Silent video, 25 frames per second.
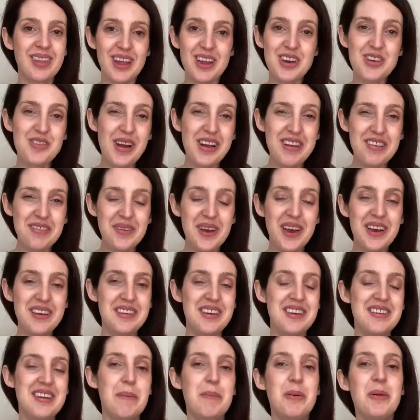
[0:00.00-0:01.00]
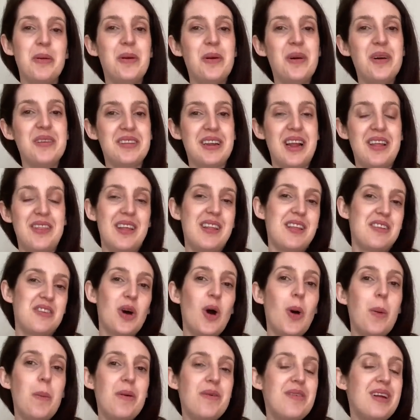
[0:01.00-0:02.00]
dress version in double gauze. And I think the
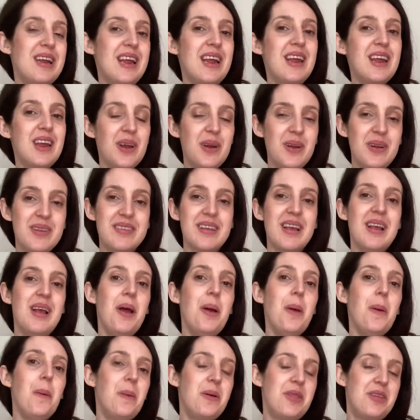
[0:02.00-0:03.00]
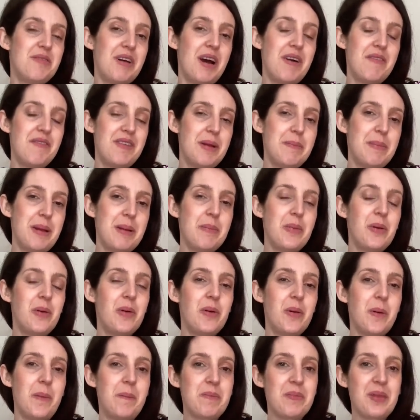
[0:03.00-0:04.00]
top would be really cute with the ruffle a bit
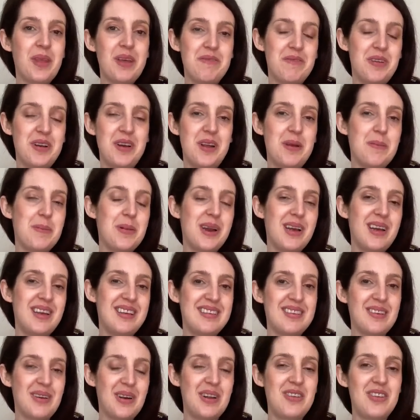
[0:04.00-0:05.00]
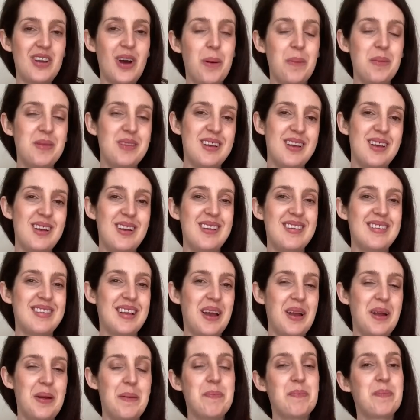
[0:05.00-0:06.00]
more voluminous on a top too. So
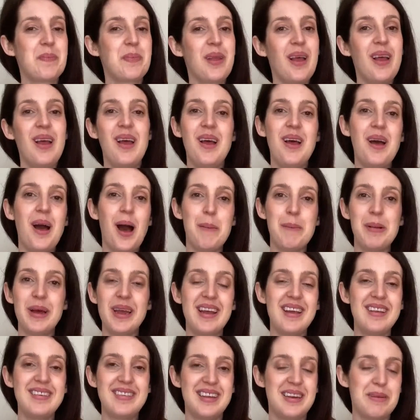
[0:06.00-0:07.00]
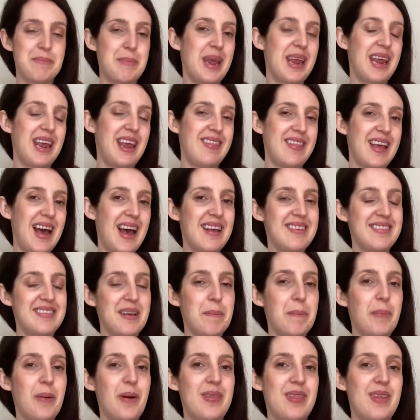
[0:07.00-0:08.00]
I might consider making that at
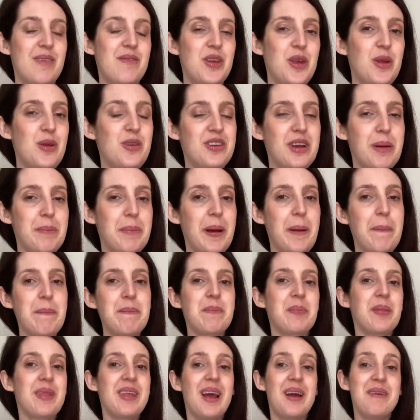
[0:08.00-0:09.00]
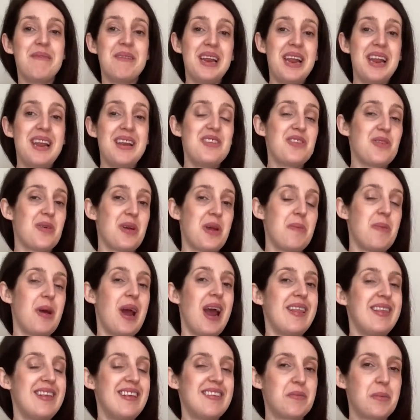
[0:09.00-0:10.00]
some point in the future. But yeah, I'm really enjoying
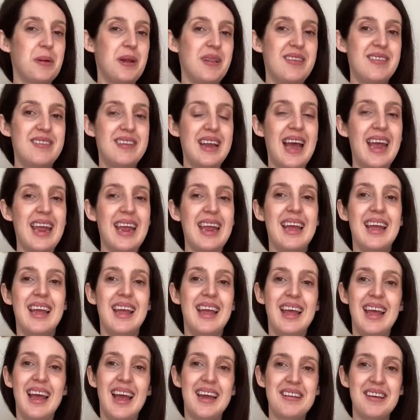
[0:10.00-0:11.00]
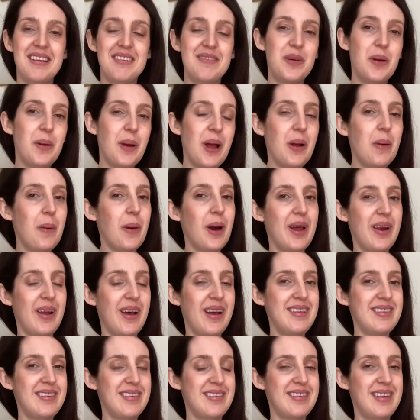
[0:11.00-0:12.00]
wearing this one today. It does feel like quite a
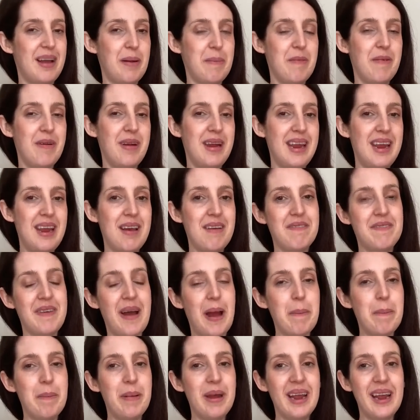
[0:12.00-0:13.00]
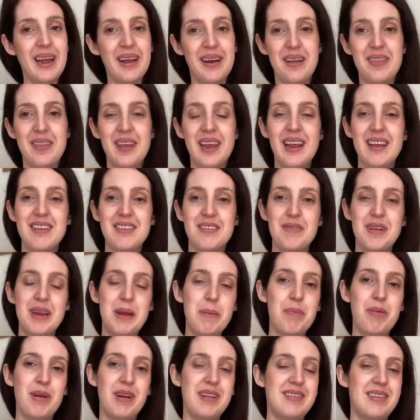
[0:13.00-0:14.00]
nice summery fabric and I think it's
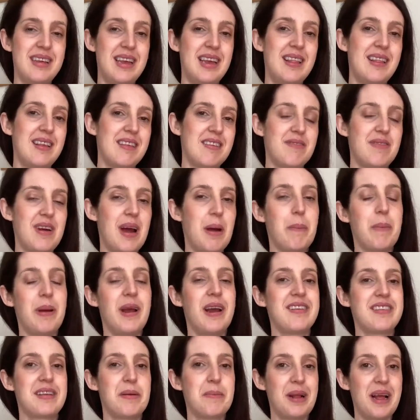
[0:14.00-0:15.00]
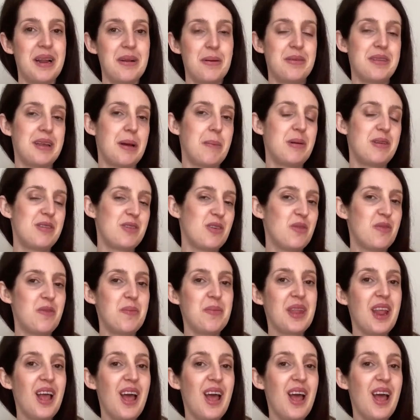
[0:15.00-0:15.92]
really pretty, this fabric. So I'm glad I was able to sort of